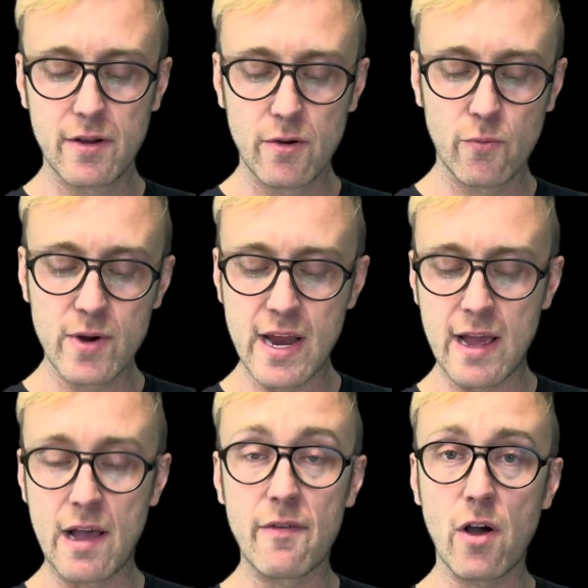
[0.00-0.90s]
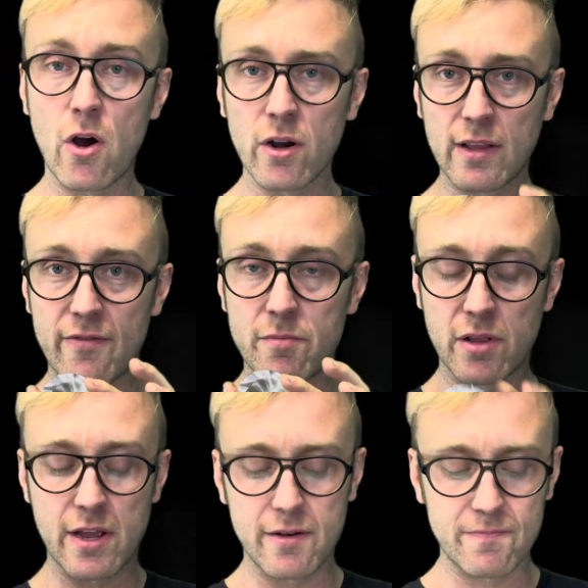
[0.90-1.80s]
We have our
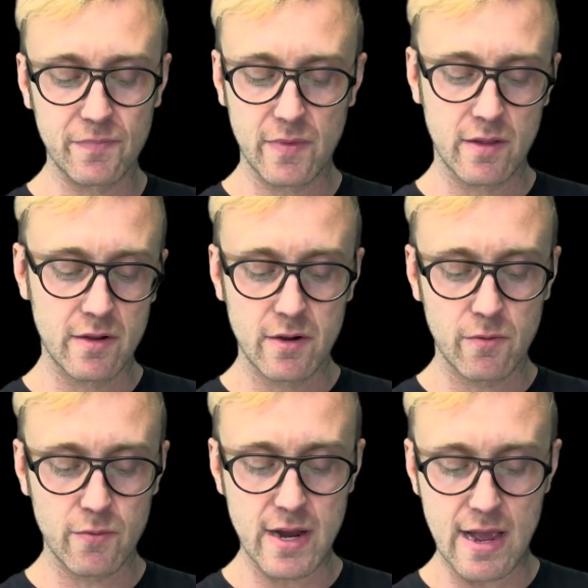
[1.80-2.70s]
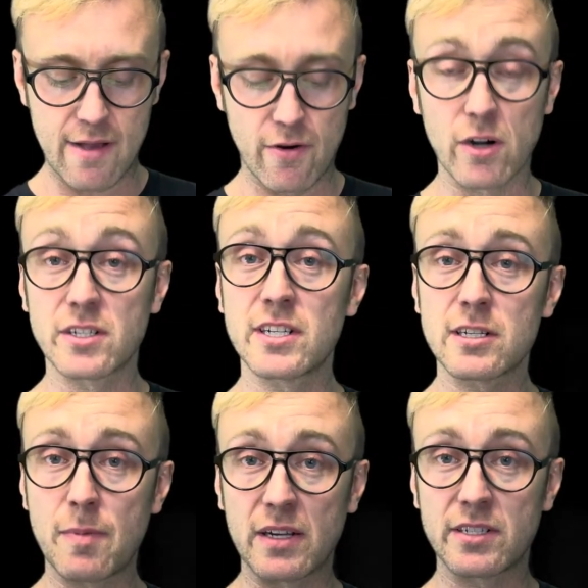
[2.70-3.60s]
11-blade. We have our
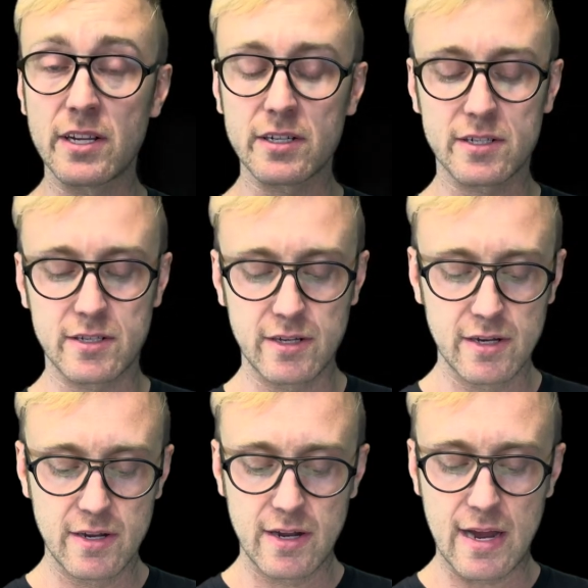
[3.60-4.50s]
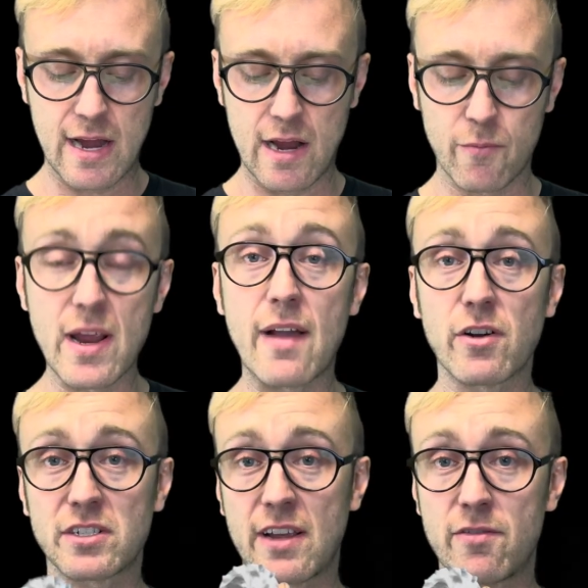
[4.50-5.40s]
6x6, and we have our
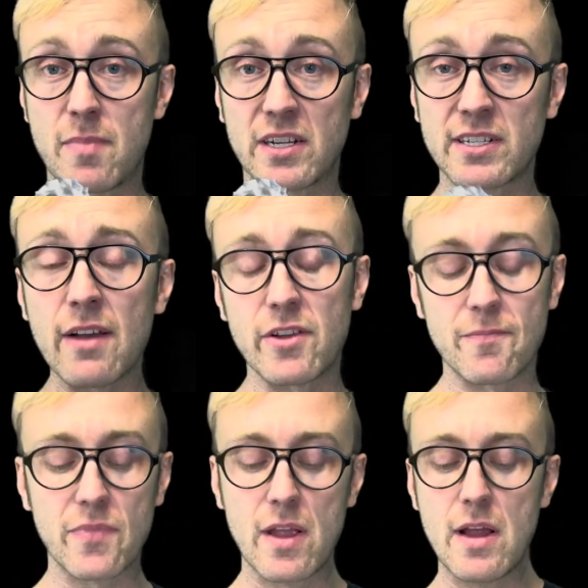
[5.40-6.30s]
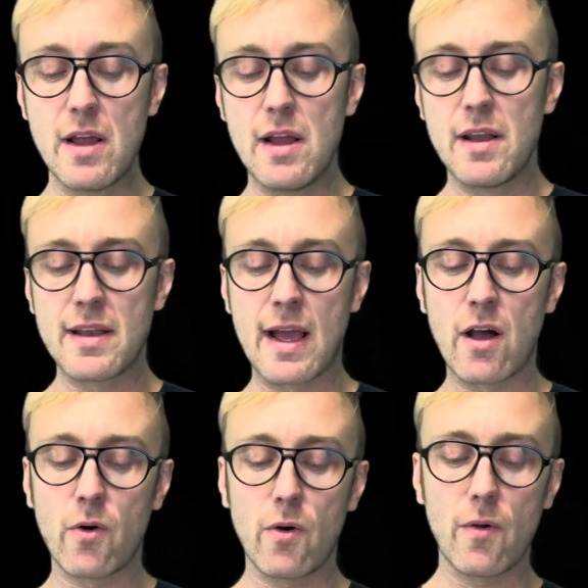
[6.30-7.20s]
7x7.
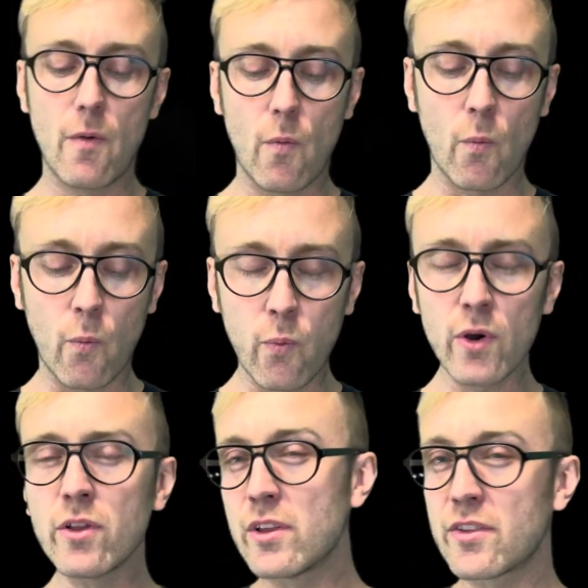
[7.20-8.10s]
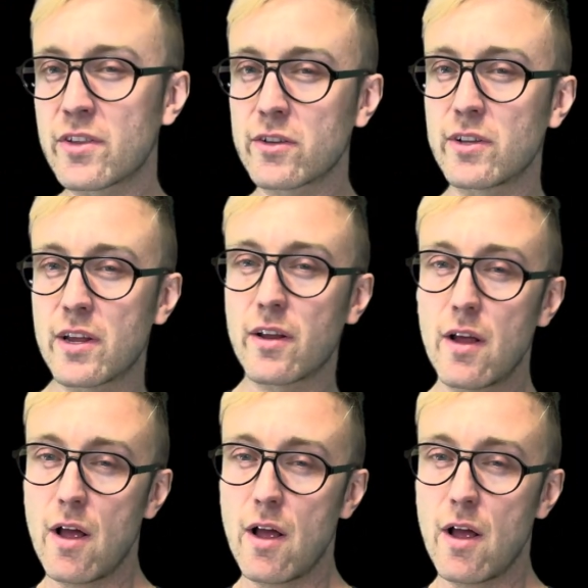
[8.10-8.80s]
Now, realistically,